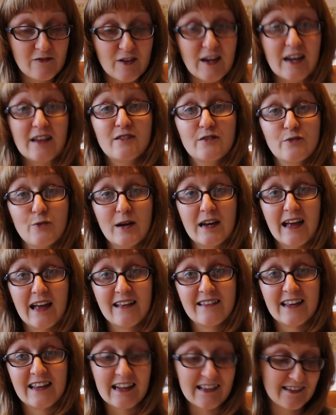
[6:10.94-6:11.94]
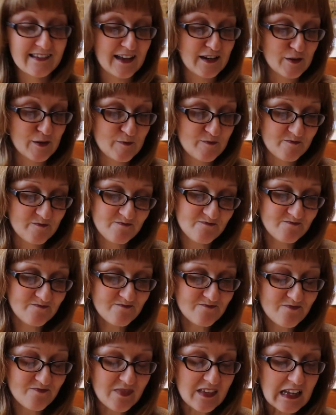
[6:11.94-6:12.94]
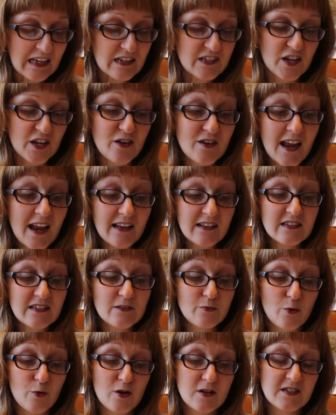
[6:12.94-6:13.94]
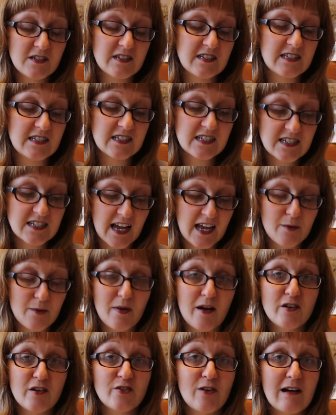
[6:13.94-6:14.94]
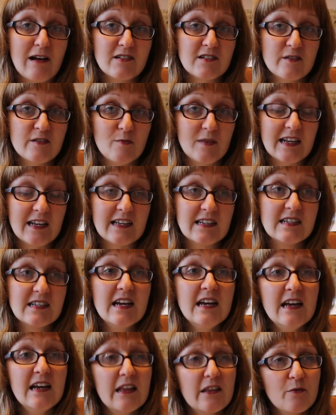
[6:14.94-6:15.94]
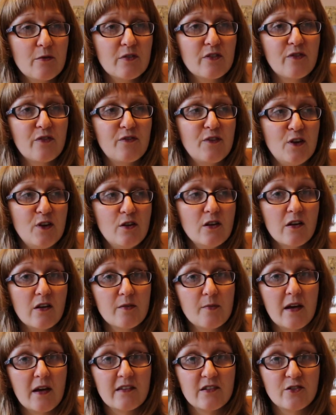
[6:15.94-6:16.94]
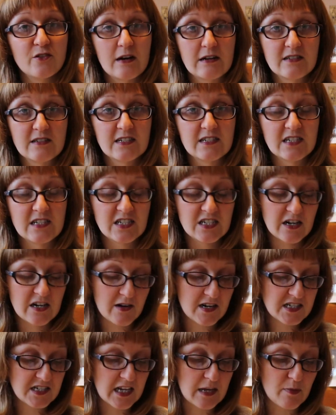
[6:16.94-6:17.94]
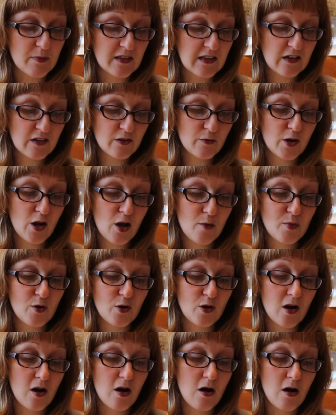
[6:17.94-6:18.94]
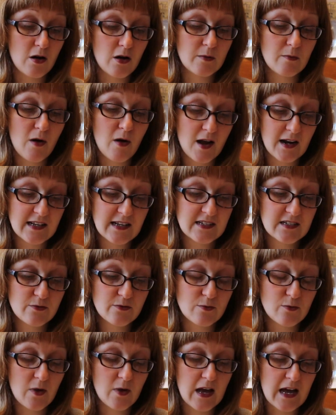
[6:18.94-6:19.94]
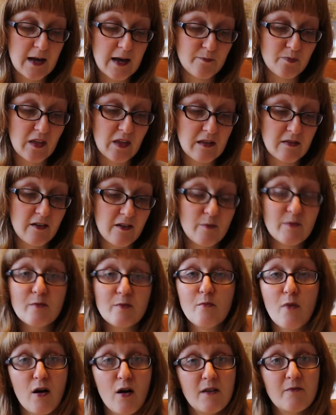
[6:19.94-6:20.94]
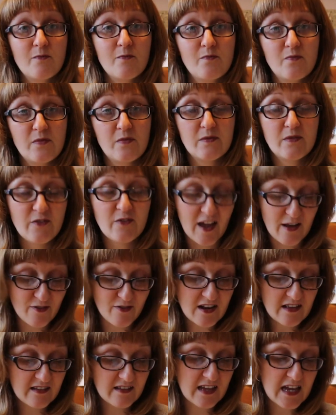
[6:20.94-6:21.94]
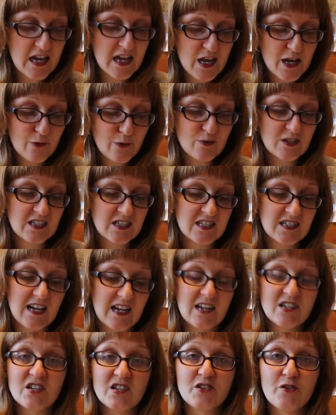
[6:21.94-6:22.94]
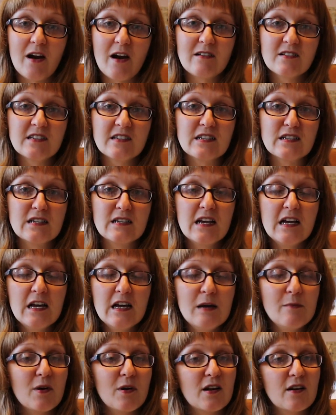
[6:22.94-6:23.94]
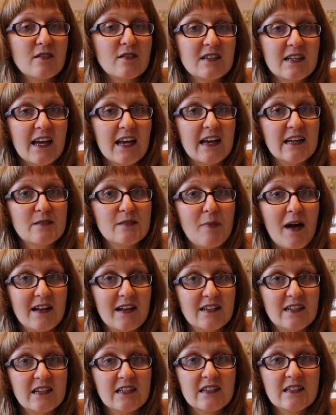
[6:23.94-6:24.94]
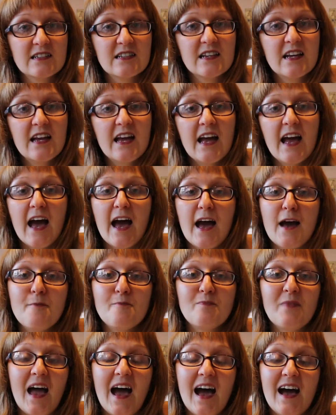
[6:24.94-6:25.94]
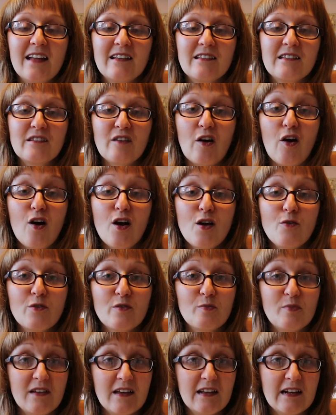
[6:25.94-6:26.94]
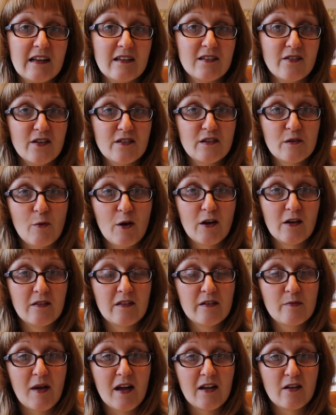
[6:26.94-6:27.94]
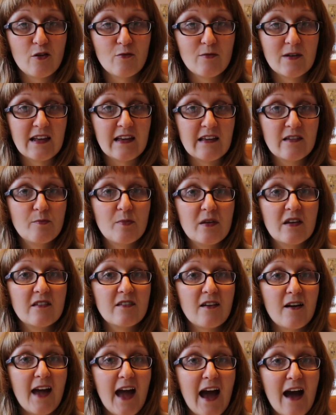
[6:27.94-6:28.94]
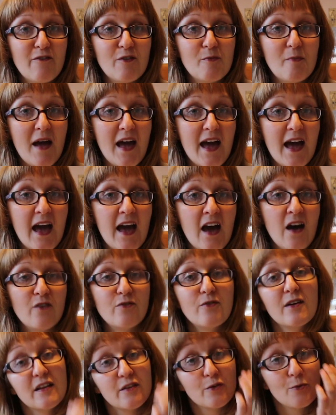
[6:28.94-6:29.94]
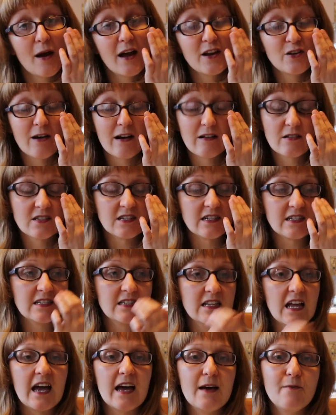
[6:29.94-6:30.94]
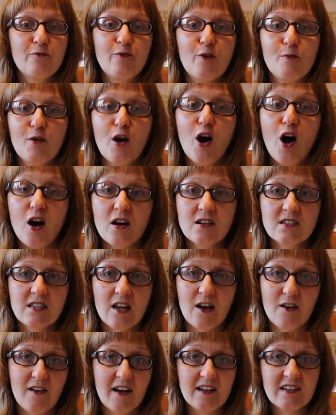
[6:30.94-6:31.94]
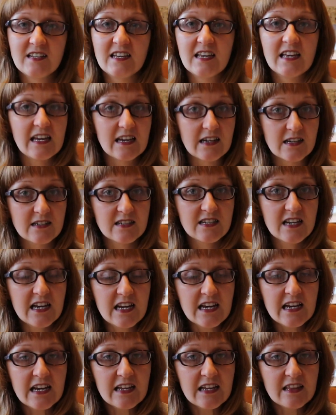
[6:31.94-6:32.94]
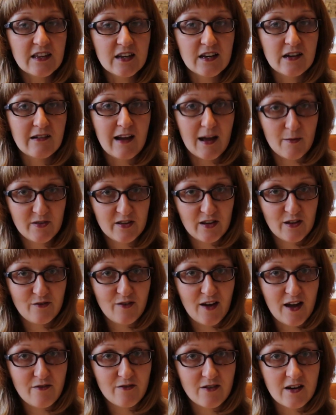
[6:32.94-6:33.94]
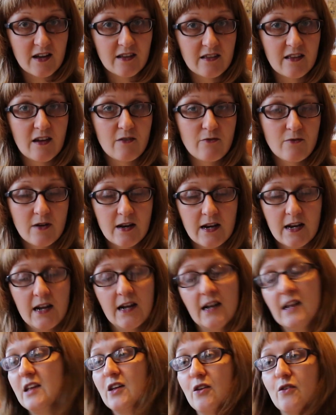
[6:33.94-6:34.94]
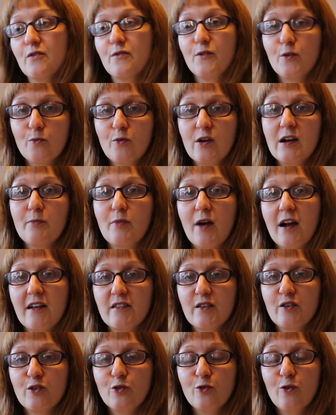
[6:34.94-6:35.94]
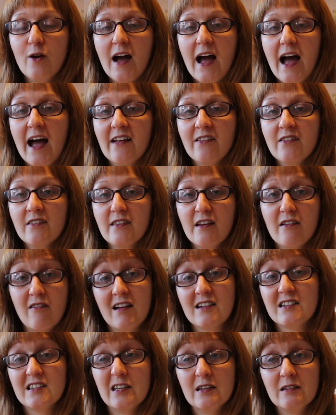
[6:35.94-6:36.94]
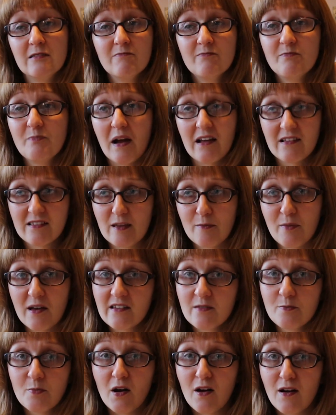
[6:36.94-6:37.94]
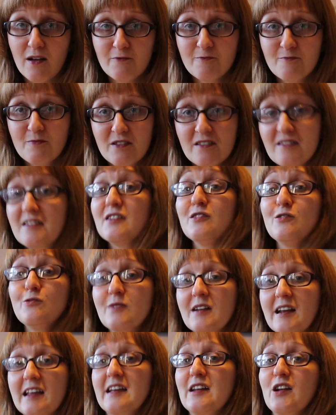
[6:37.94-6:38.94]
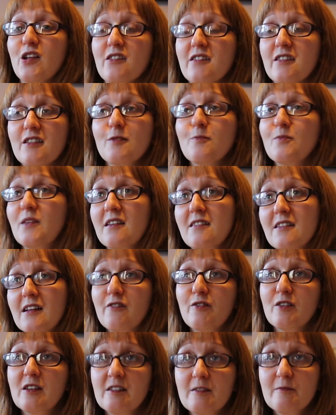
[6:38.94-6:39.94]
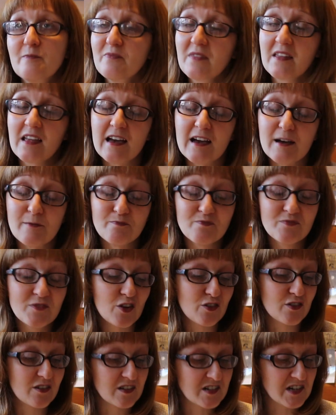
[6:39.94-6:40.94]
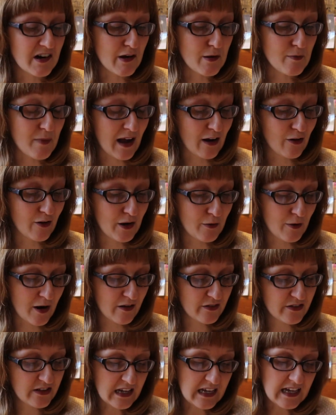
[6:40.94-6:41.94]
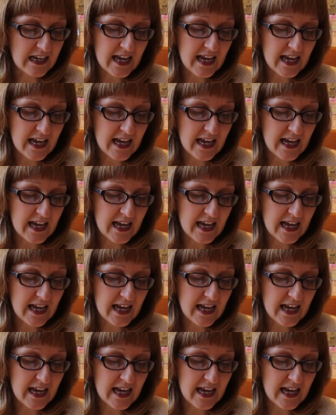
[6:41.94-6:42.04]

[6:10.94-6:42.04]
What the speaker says: 2018 instead. So next one, so this is the second pair of trousers on my list. There was a few nice pairs of trousers this year actually, but the other one I put on my list in terms of my favourites was the Sasha trousers by Closet Case Patterns, and I was particularly excited when this pattern got released because I have a pair of ready-to-wear trousers from COS that I've had years that are an absolute favourite. They're really useful and really practical, and they're actually past their best, but I'm still clinging onto them. They still haven't gone to a Chariot Bag or anywhere else.